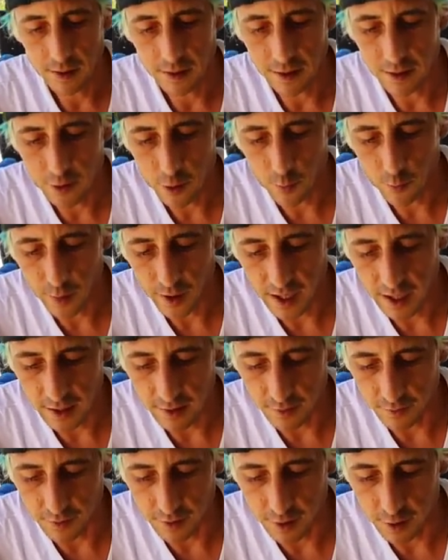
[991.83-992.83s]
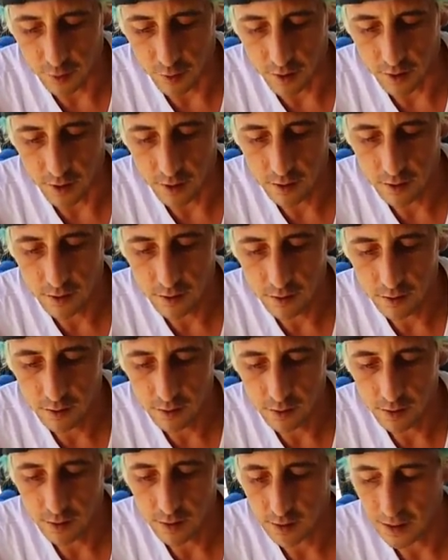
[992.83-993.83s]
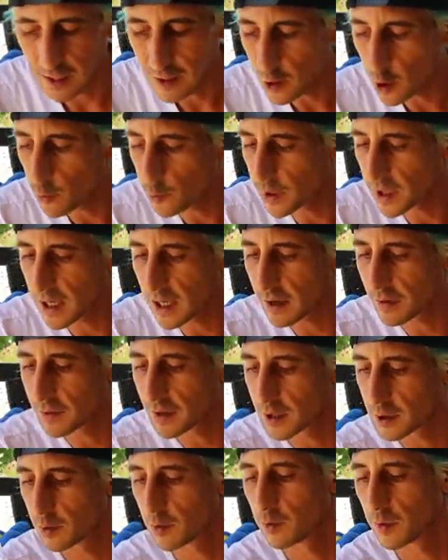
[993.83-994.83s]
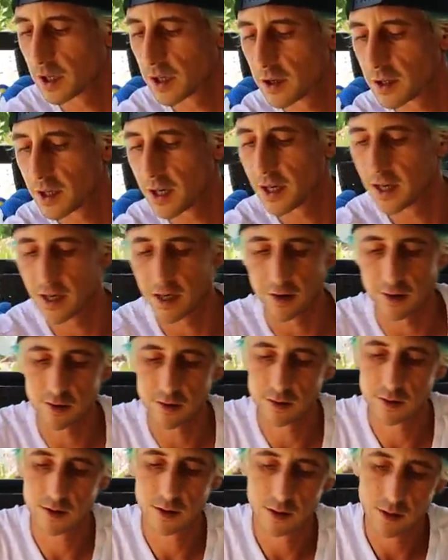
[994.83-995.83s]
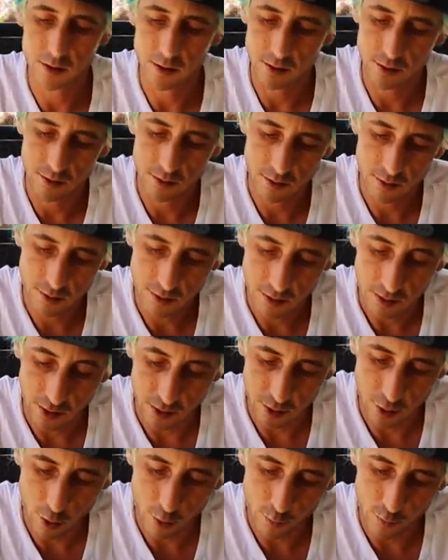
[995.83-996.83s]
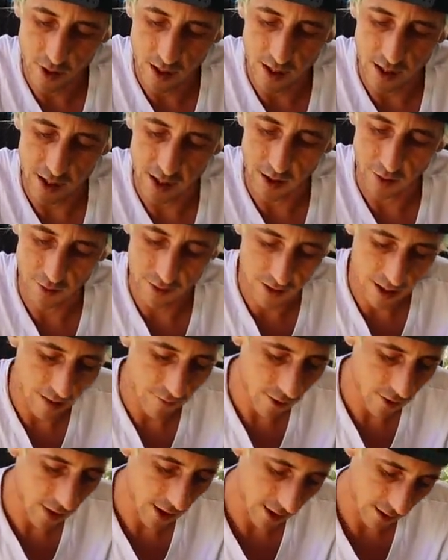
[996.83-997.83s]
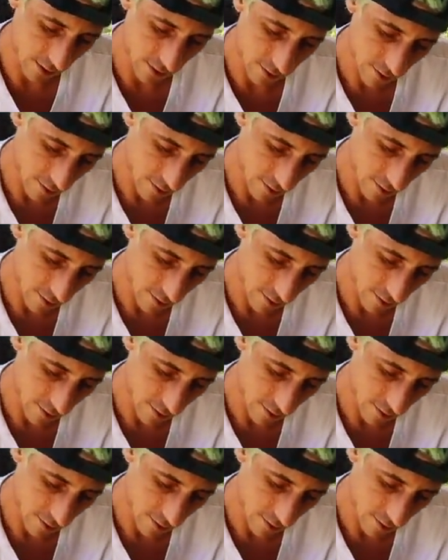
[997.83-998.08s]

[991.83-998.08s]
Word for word: Let's hope we get it on this one, though. Let's hope we get it on this one. We could get it here. Let's hope we get it here. Save our day.